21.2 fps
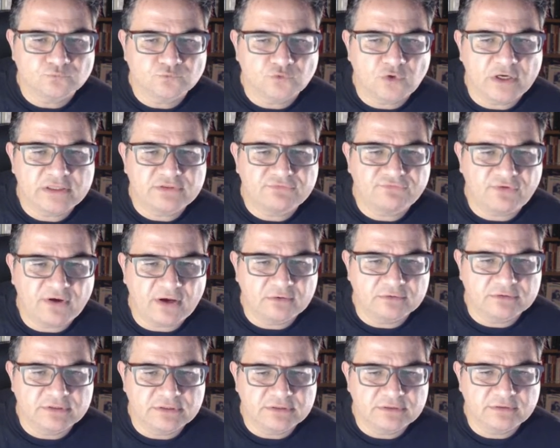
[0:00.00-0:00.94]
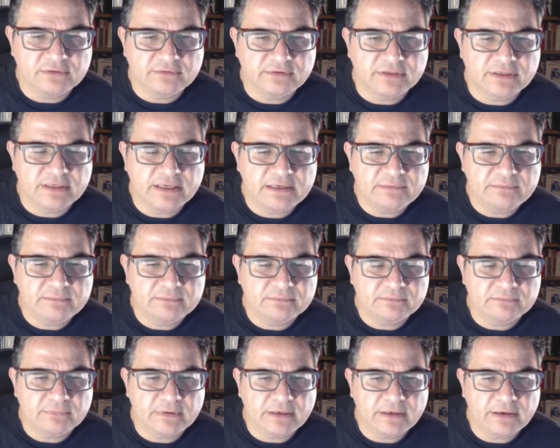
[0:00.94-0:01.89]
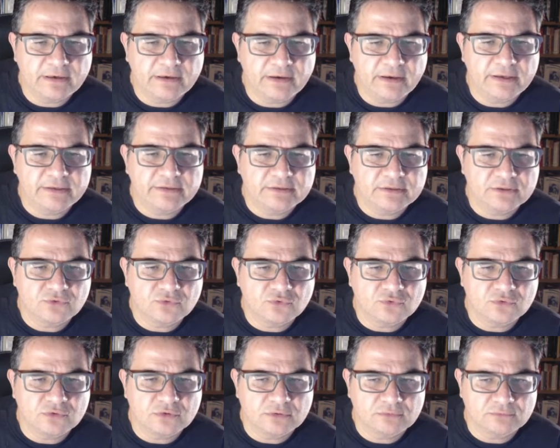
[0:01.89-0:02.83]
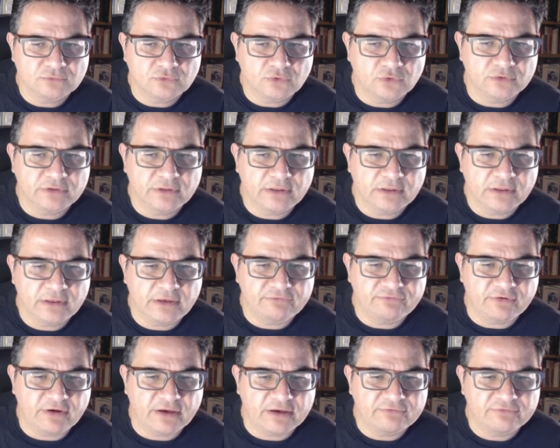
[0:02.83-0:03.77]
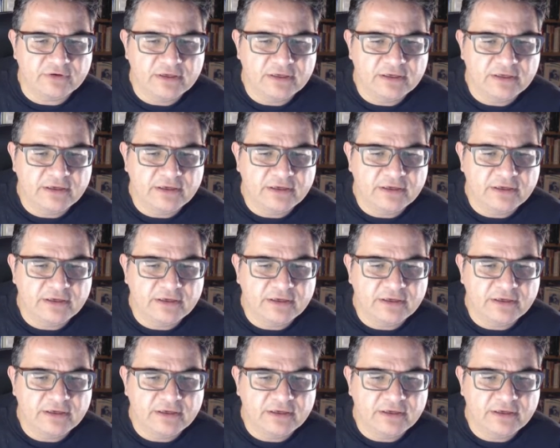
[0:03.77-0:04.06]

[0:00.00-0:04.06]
White found it in the game and he took on f5.